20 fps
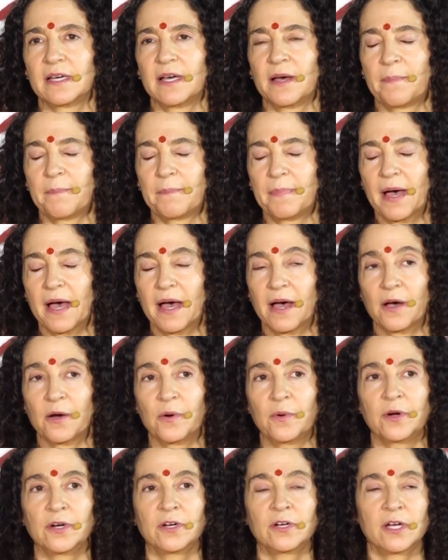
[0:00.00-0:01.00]
a
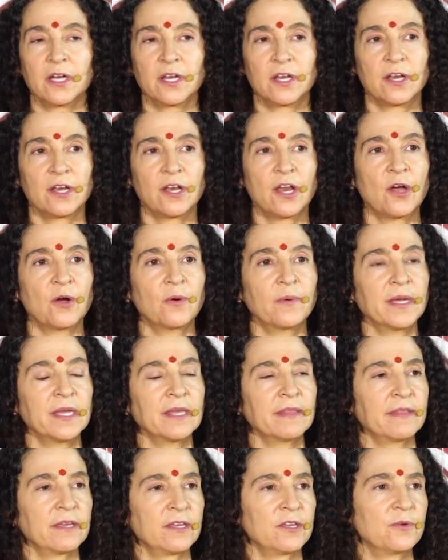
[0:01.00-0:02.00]
power, a
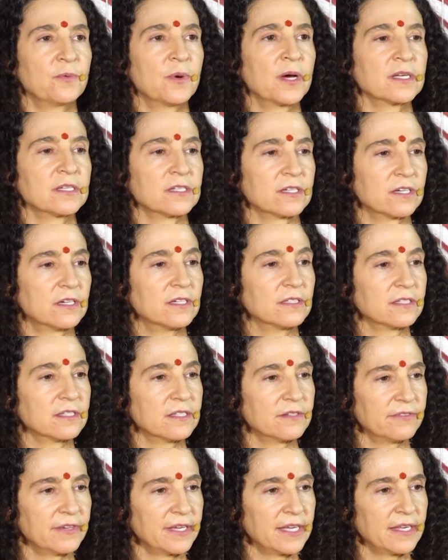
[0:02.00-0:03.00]
knowing that you want to
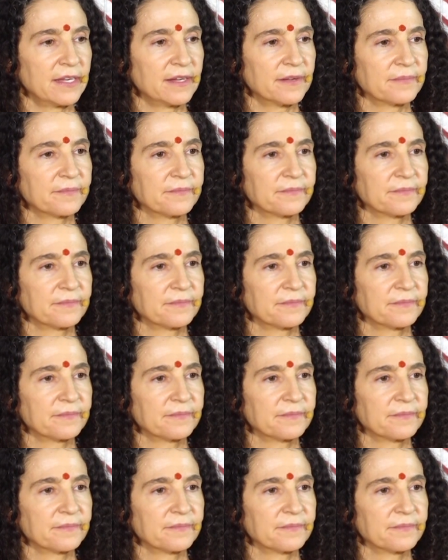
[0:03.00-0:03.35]
cultivate.